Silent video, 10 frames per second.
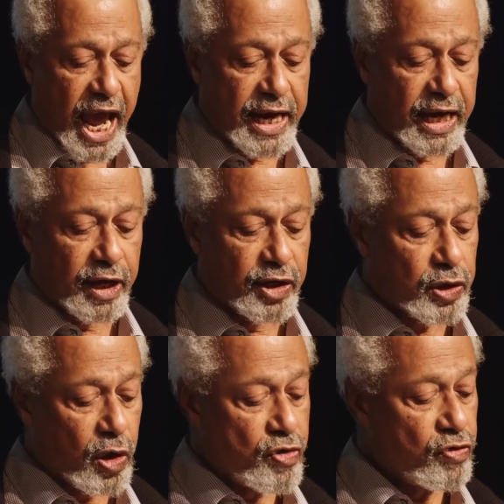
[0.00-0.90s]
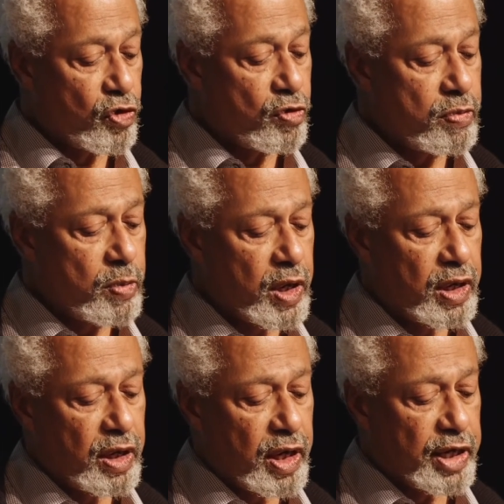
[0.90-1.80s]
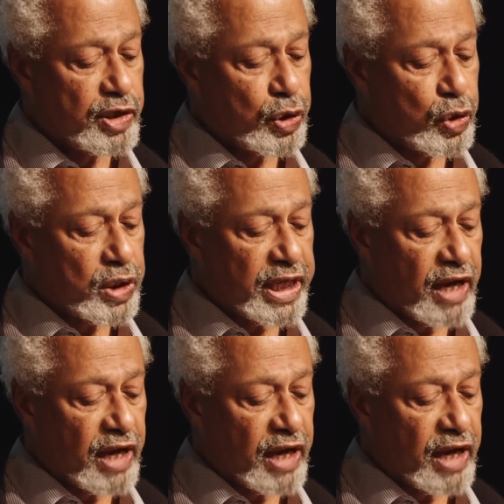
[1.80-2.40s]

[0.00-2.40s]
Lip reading: hanging in its own room and is usually